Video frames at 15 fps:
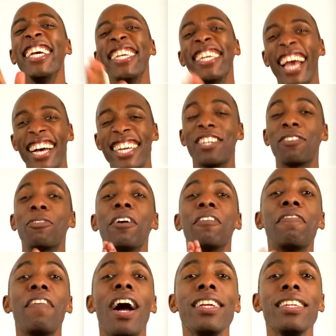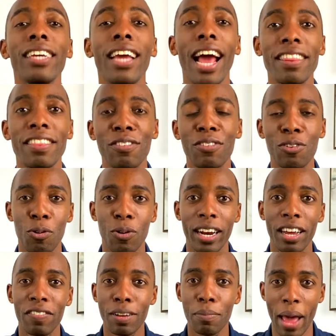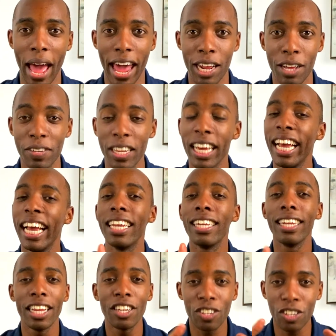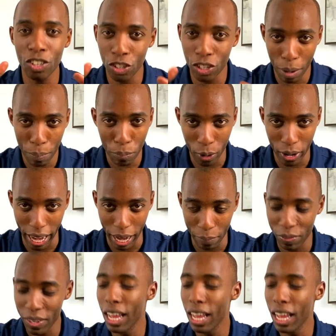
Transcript: yeah, so we're finally at the story of combatives and let's jump on in.